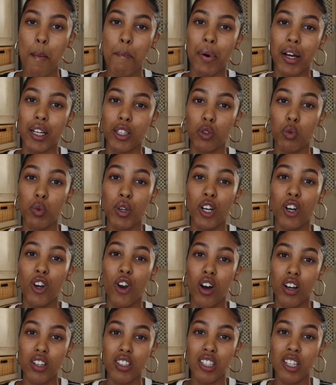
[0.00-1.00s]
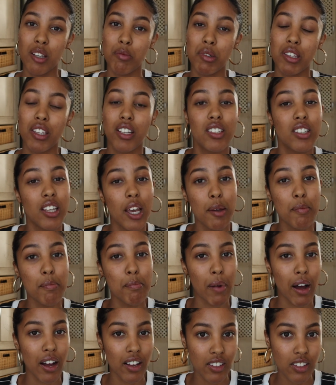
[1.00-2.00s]
But we lost them in the same
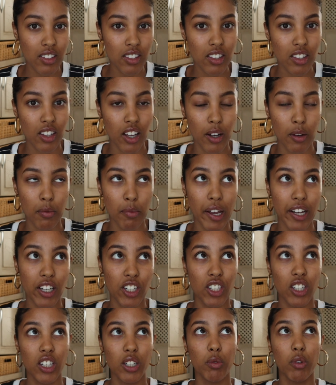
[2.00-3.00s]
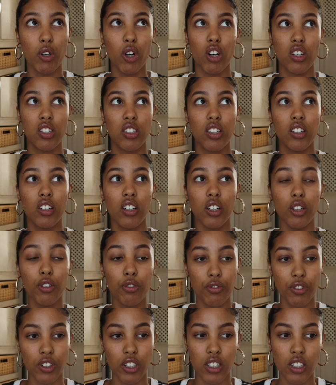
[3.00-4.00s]
month. Actually we lost the girl
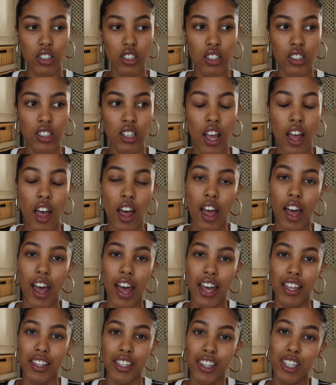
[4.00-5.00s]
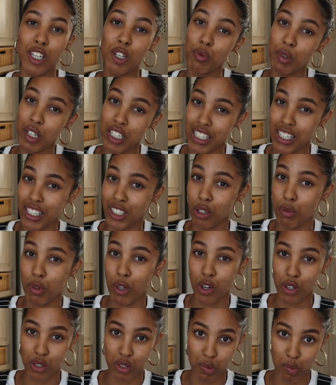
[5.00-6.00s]
first, and then 3 weeks later we
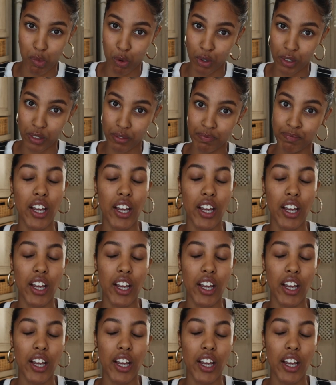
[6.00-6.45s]
lost the boy.